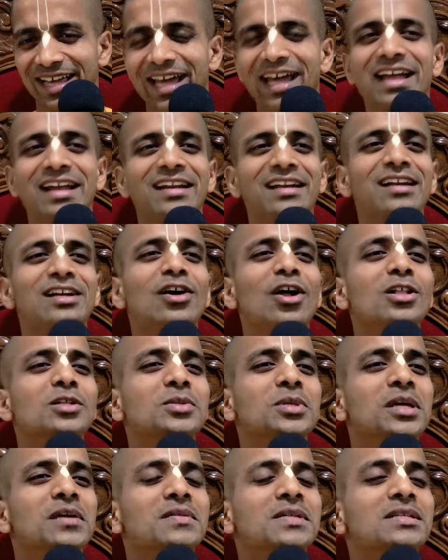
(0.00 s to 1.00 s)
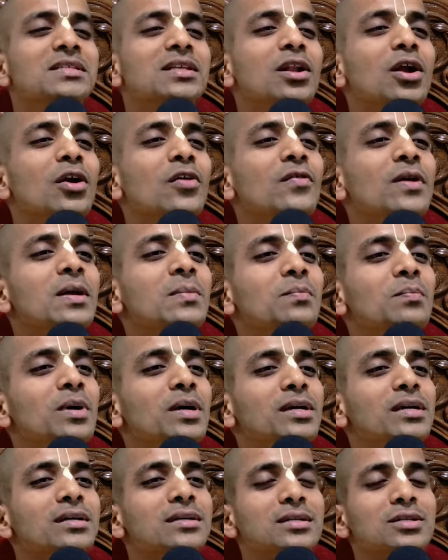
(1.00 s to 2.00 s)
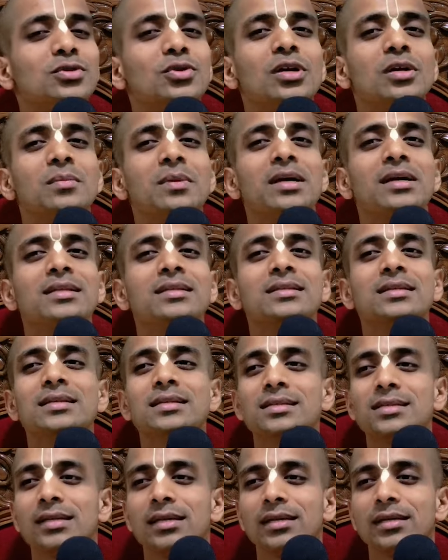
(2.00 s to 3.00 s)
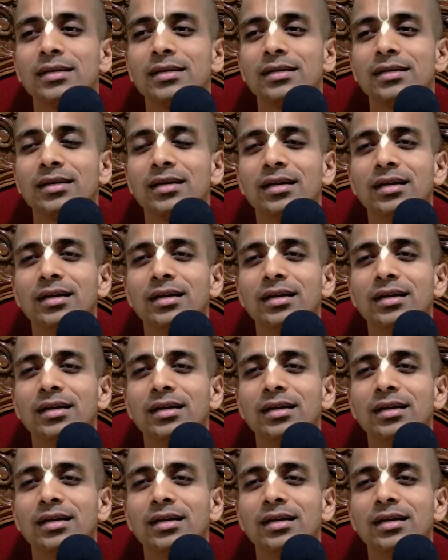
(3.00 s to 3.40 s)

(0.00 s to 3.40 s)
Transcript: And it also gives us a lot of impetus to remain sincere,